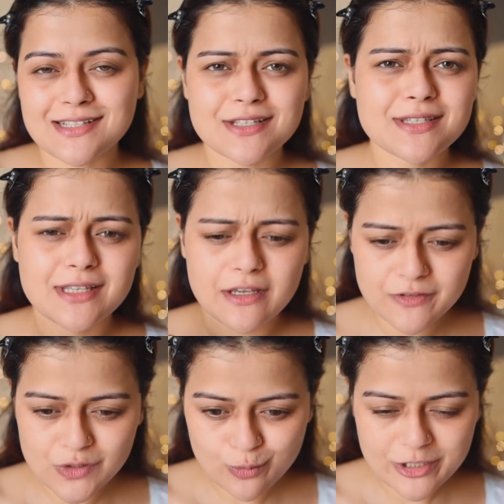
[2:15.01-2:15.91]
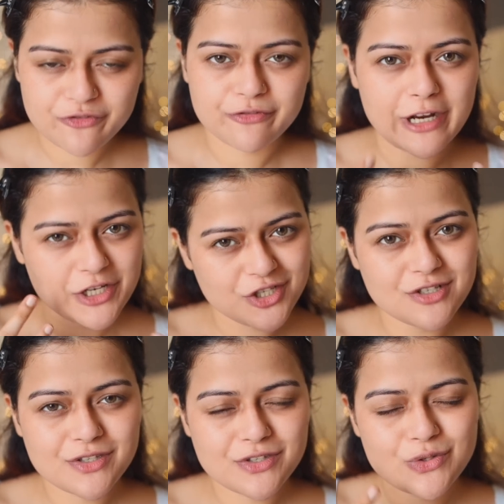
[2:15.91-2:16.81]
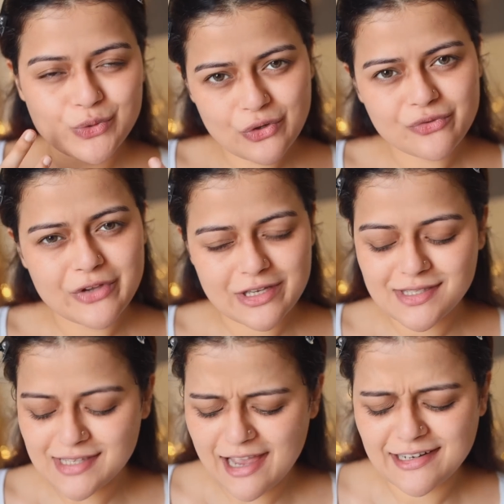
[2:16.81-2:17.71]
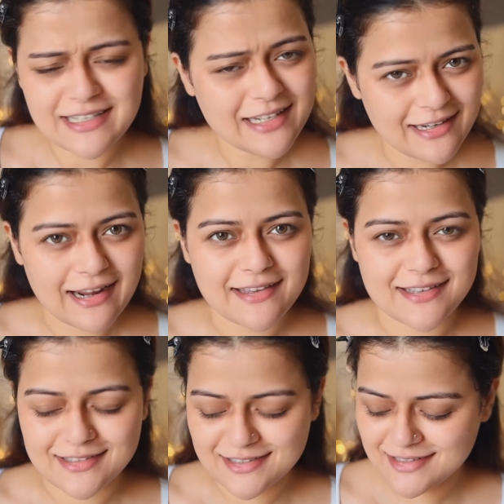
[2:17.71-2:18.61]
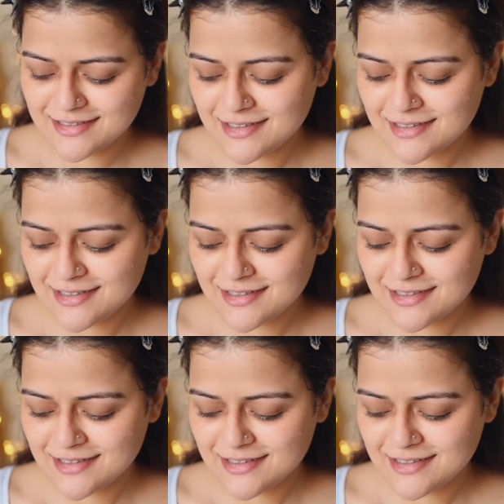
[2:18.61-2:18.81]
It just gives so much freshness to your face. I really like it.